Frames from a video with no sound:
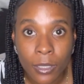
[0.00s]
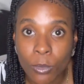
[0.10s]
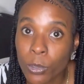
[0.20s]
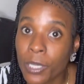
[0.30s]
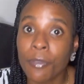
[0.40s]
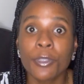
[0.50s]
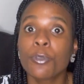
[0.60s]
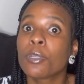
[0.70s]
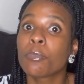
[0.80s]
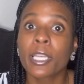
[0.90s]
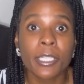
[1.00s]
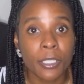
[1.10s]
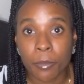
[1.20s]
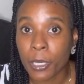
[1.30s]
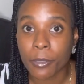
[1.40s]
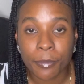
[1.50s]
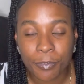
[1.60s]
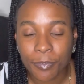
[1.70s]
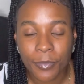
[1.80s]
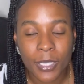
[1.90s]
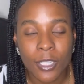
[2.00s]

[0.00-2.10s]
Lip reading: Whatever you complaining about.